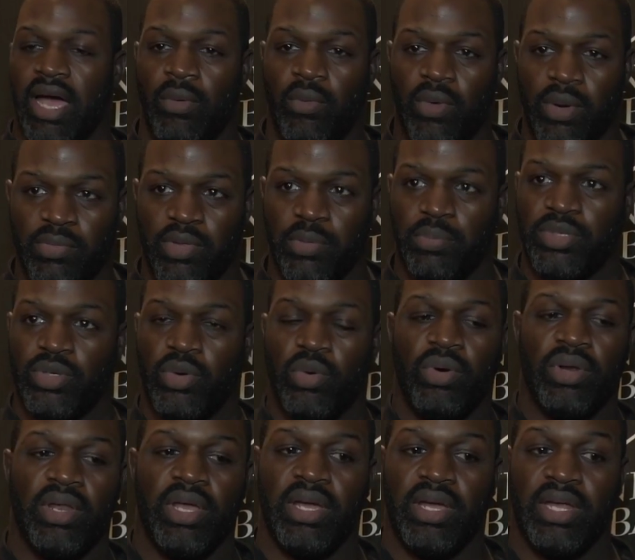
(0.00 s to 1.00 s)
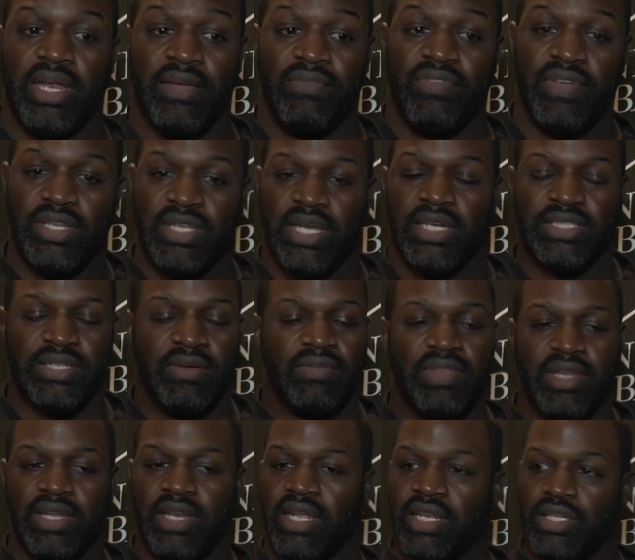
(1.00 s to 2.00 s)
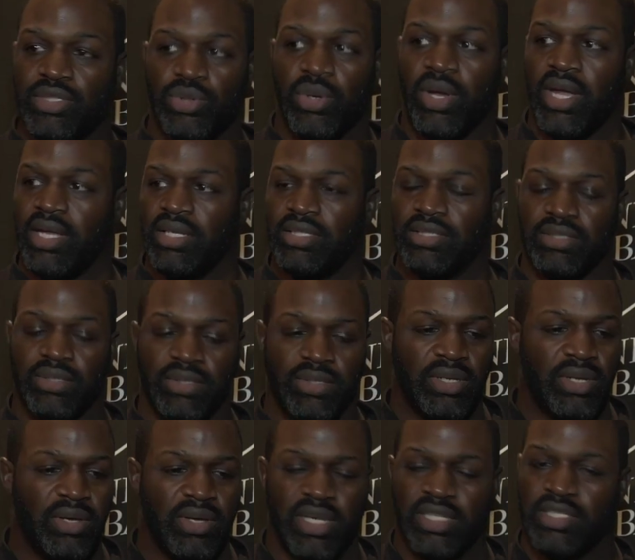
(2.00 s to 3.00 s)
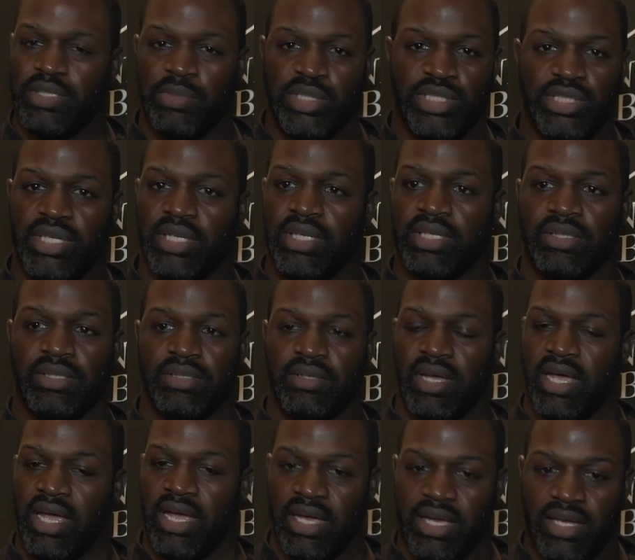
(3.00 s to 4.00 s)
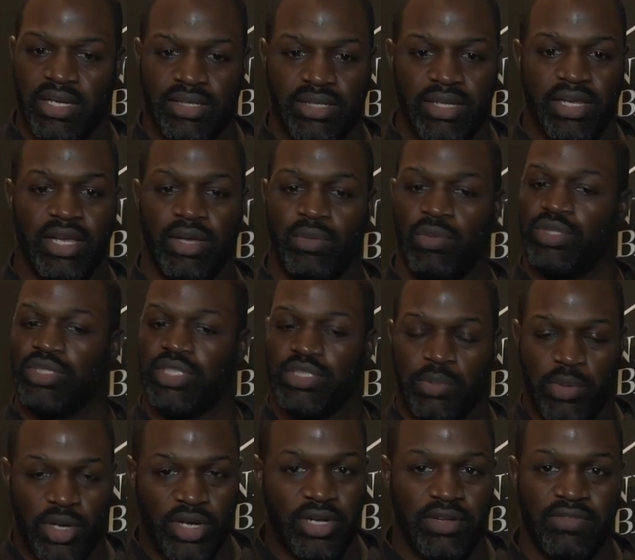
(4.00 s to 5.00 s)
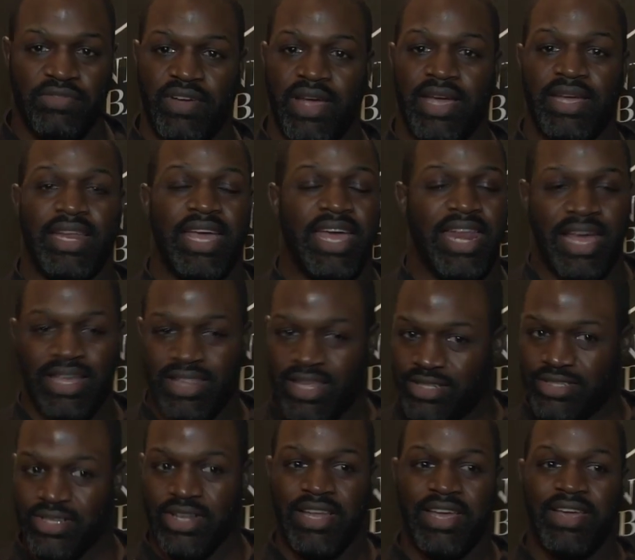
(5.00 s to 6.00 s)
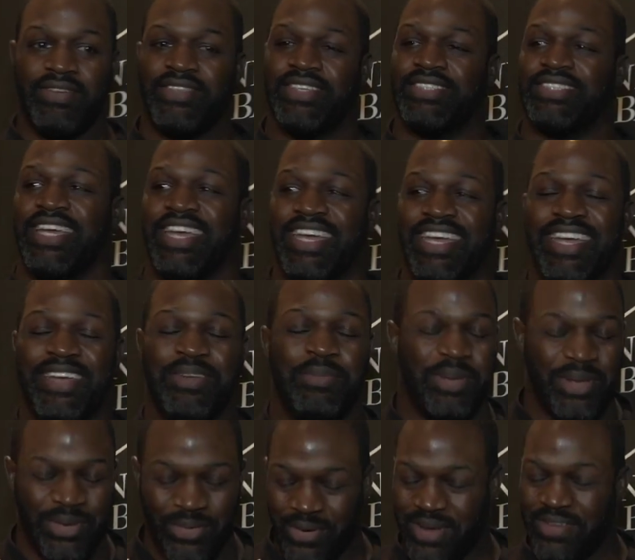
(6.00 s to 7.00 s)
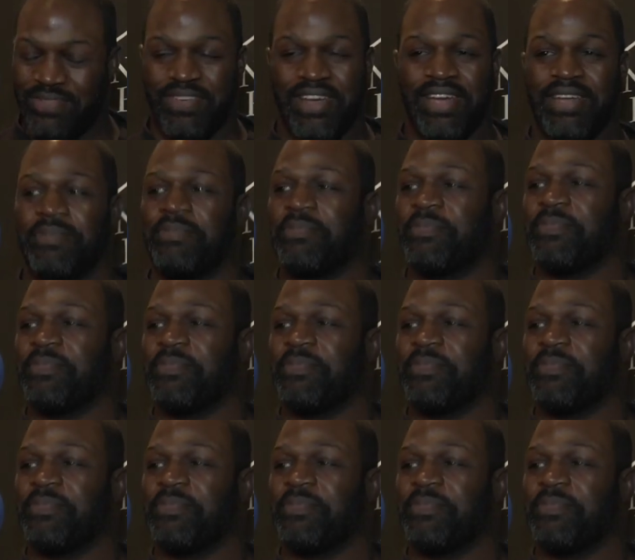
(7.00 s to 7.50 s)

I want him to go in there. If he does everything that he trains, he's a machine. and it would just be a good fight. And that's all I have to say. It'd be a great fight.